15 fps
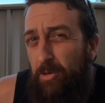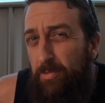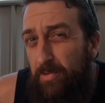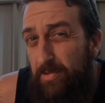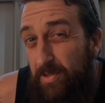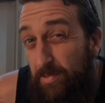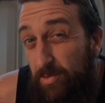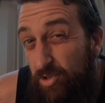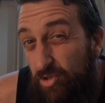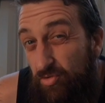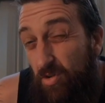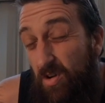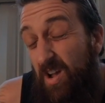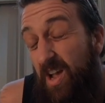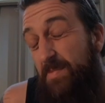hope you
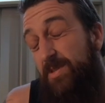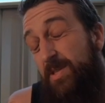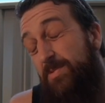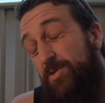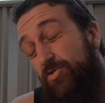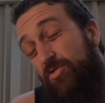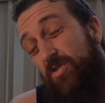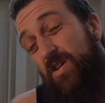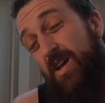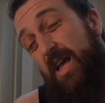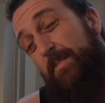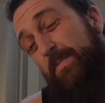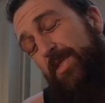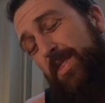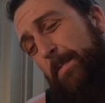subscribe, put
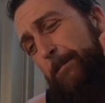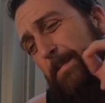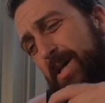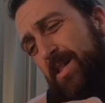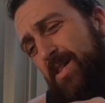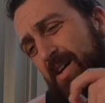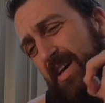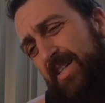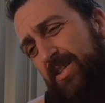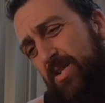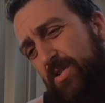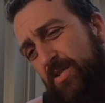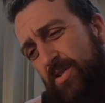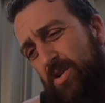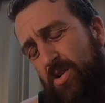the bell
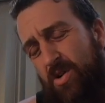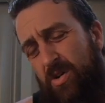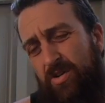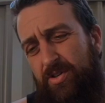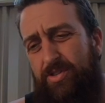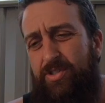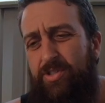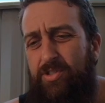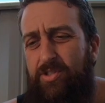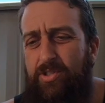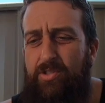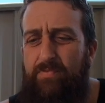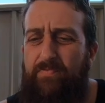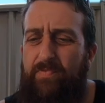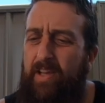icon on,
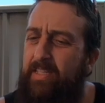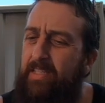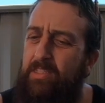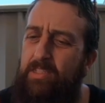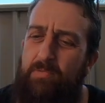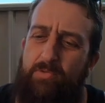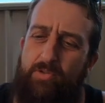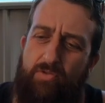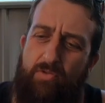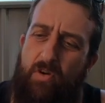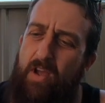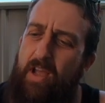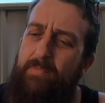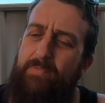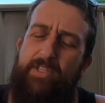fucking
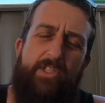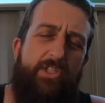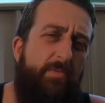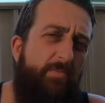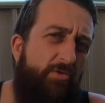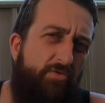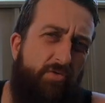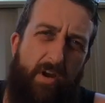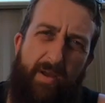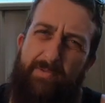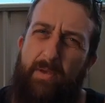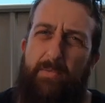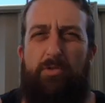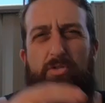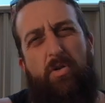subscribe, just subscribe,
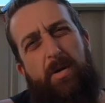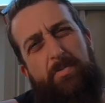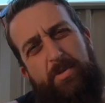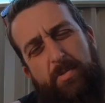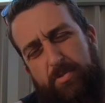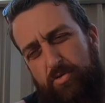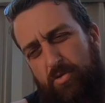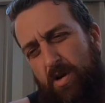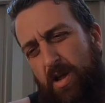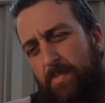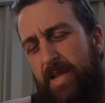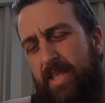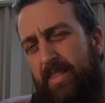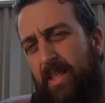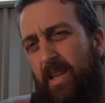
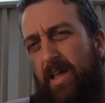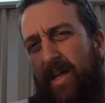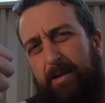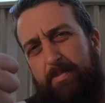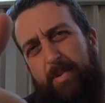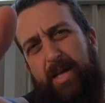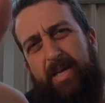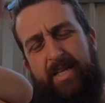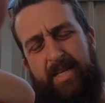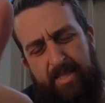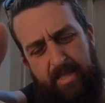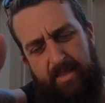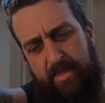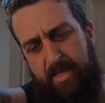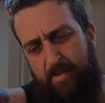hit the like button, hit
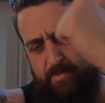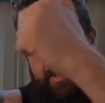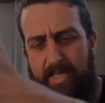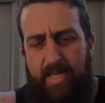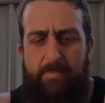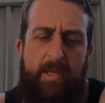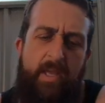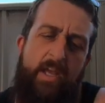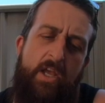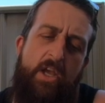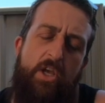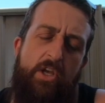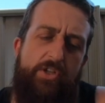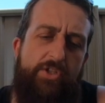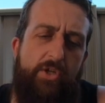the thumbs up,
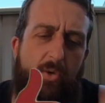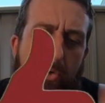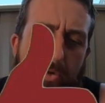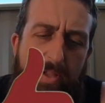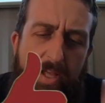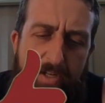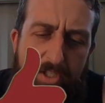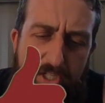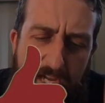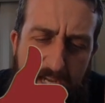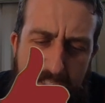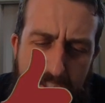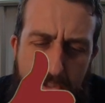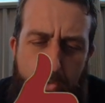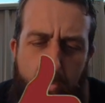do all that jazz,
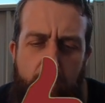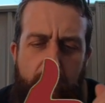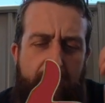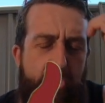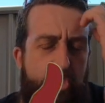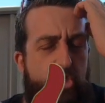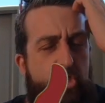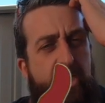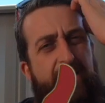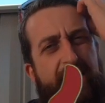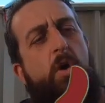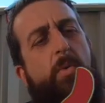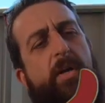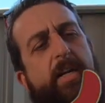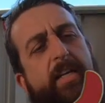do all that shit.
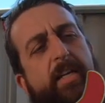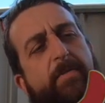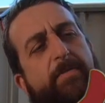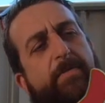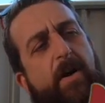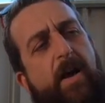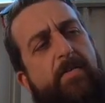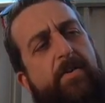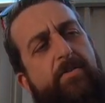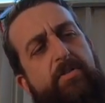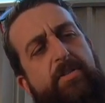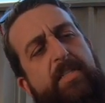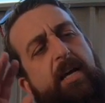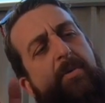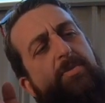We're gonna get to 500
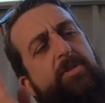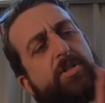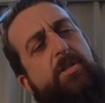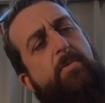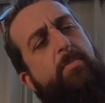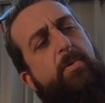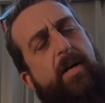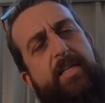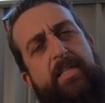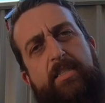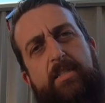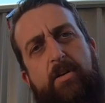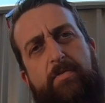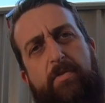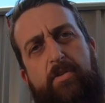subs and you can buy
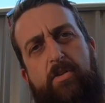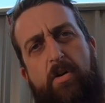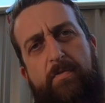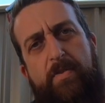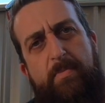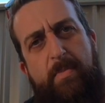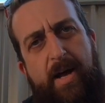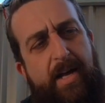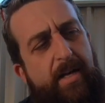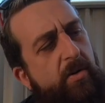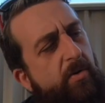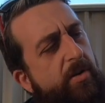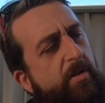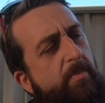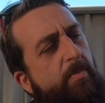yourself a coffee mug
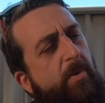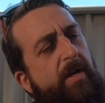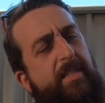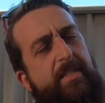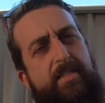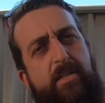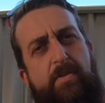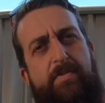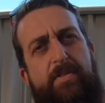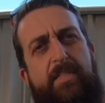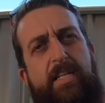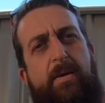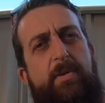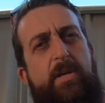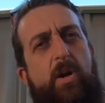or you can buy yourself a
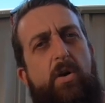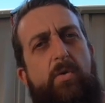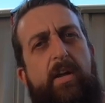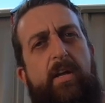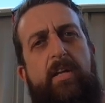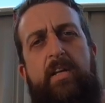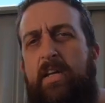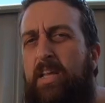stubby holder.